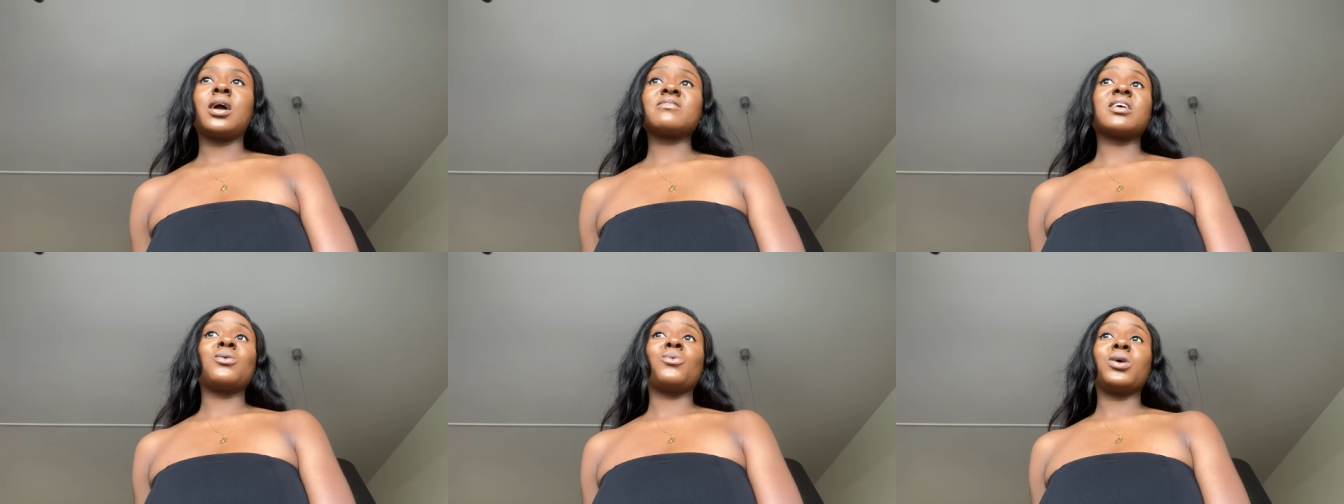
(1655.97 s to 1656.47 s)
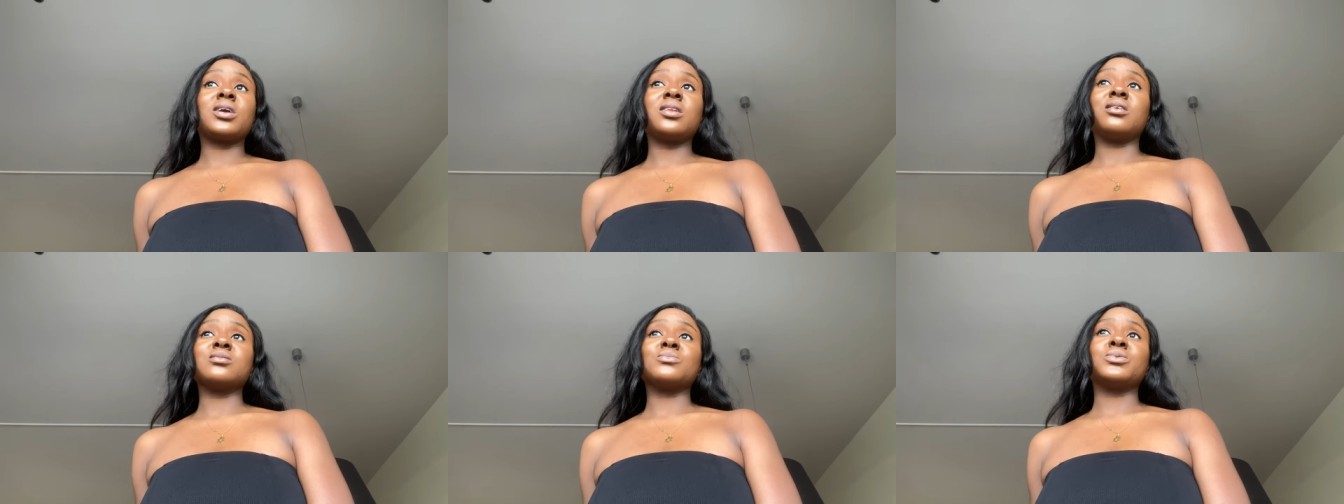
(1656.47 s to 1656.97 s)
I started working
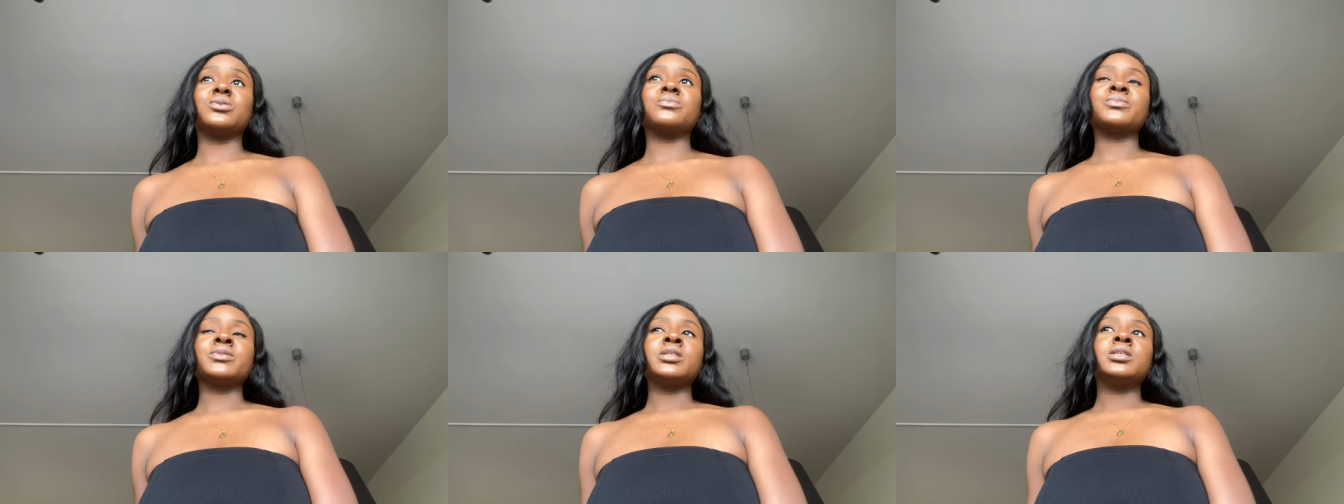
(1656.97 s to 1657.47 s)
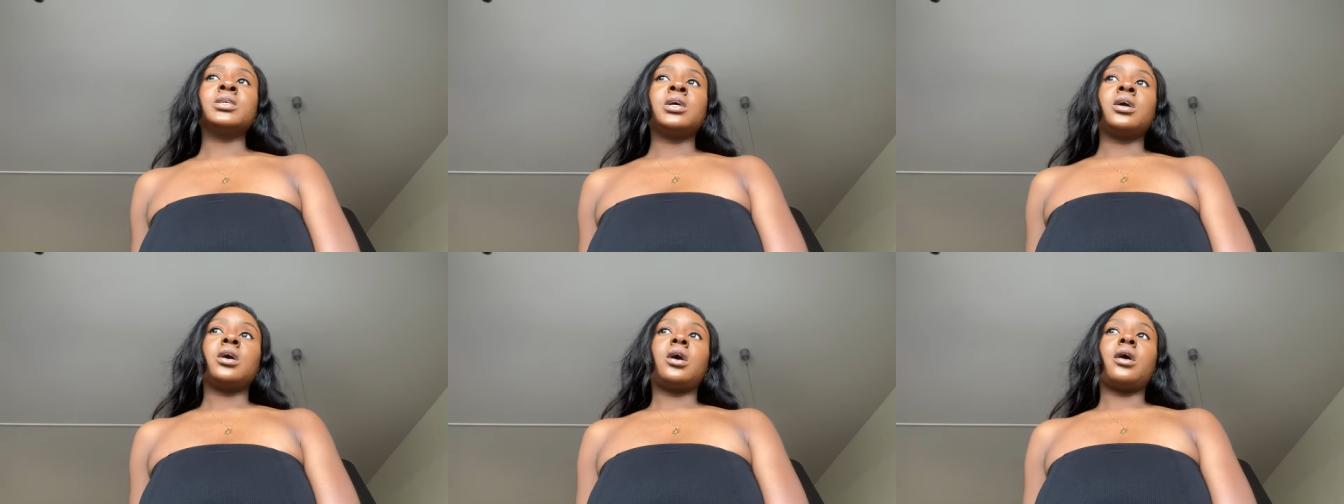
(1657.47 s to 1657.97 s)
out, but
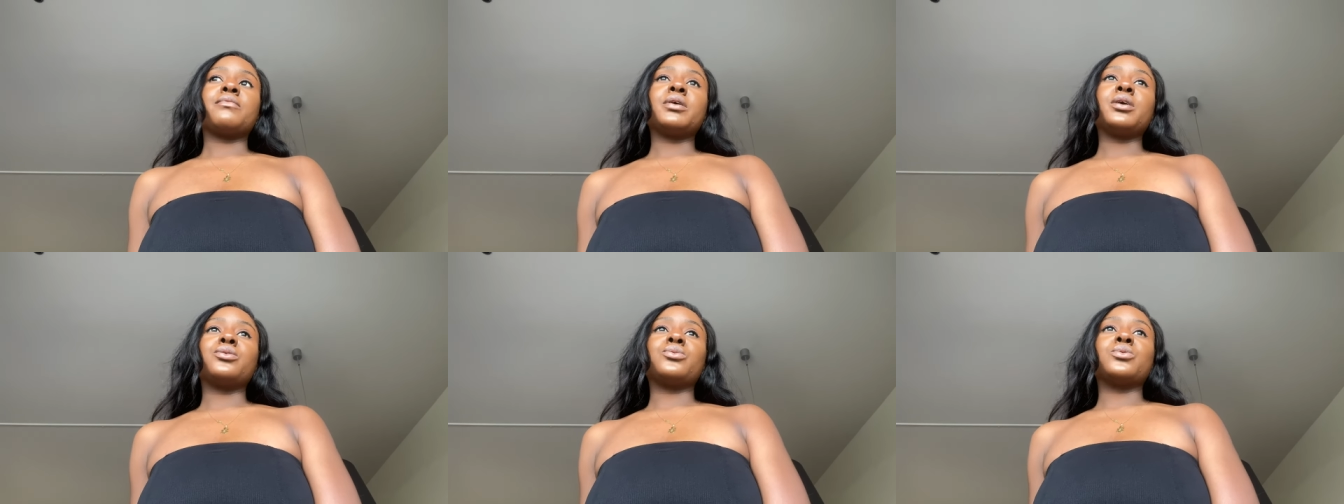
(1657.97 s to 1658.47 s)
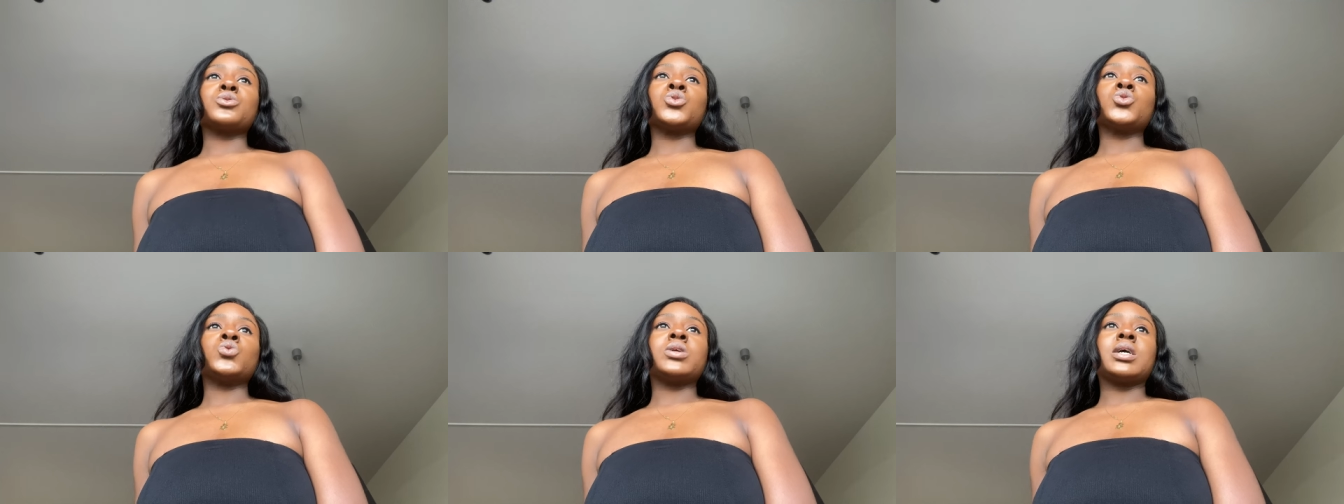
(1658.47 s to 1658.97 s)
I really don't want to
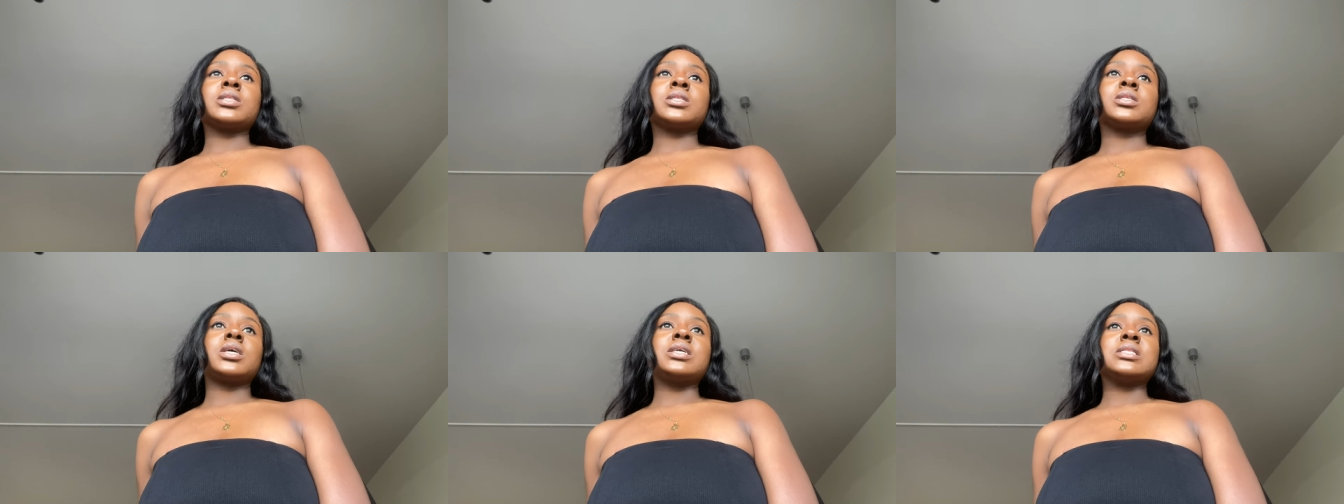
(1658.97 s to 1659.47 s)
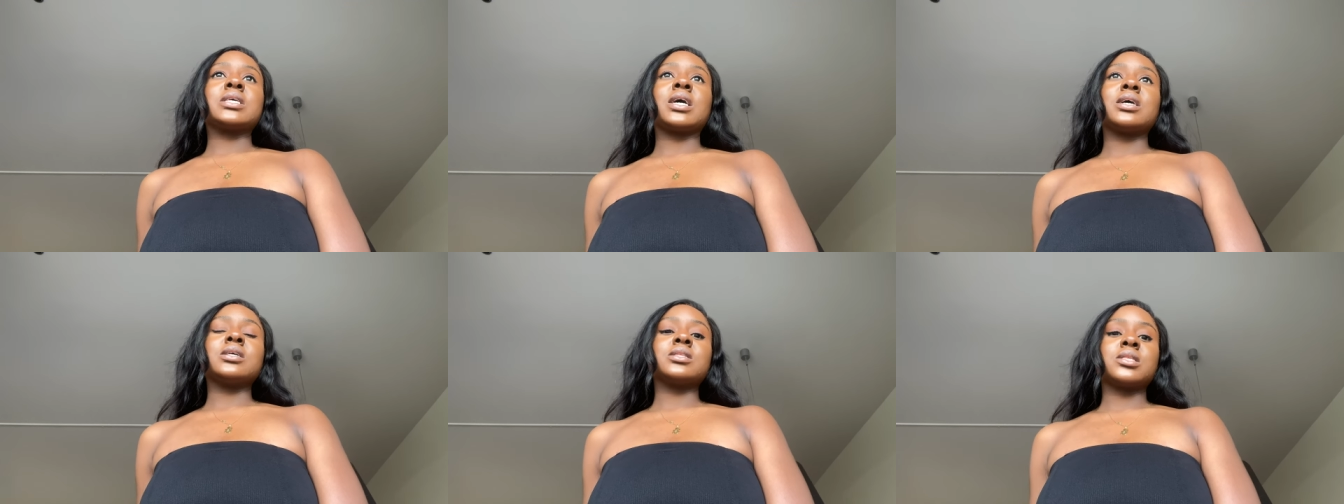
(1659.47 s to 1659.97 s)
do that
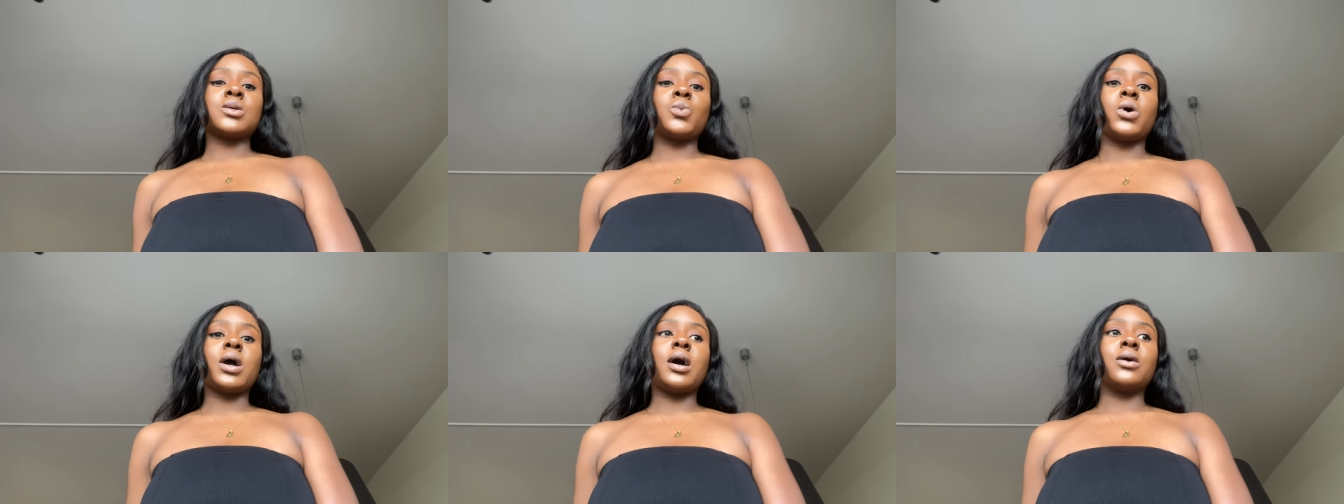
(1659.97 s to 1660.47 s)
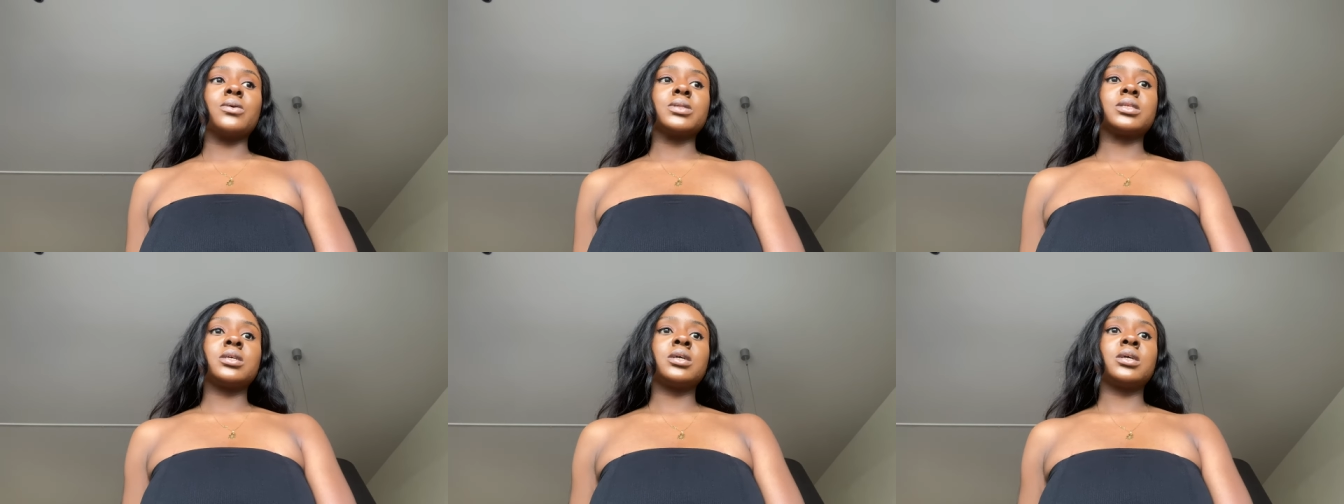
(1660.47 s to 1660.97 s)
intense
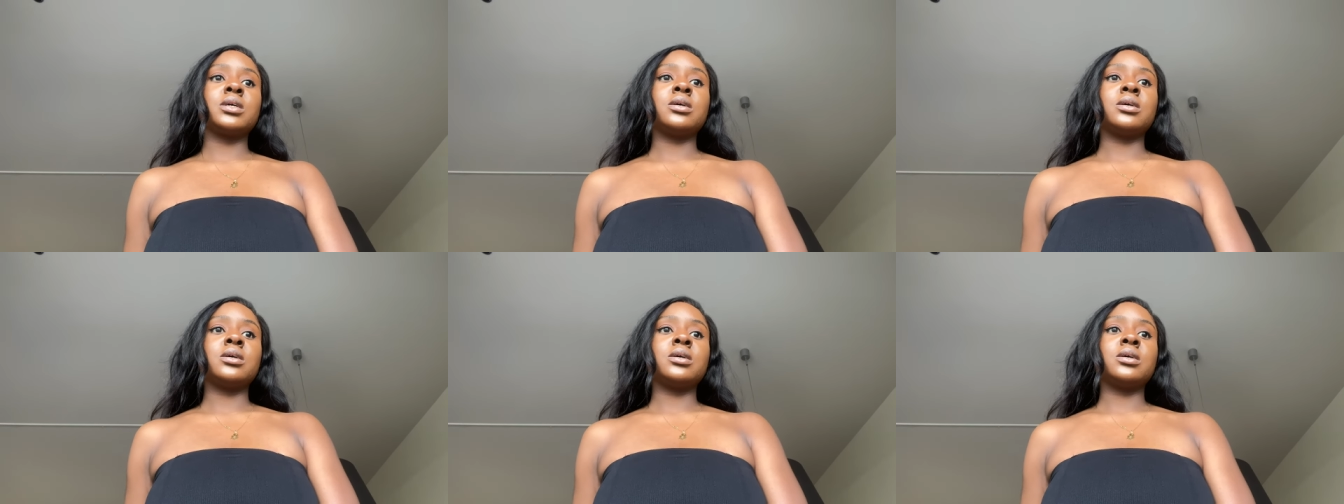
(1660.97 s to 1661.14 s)
workout.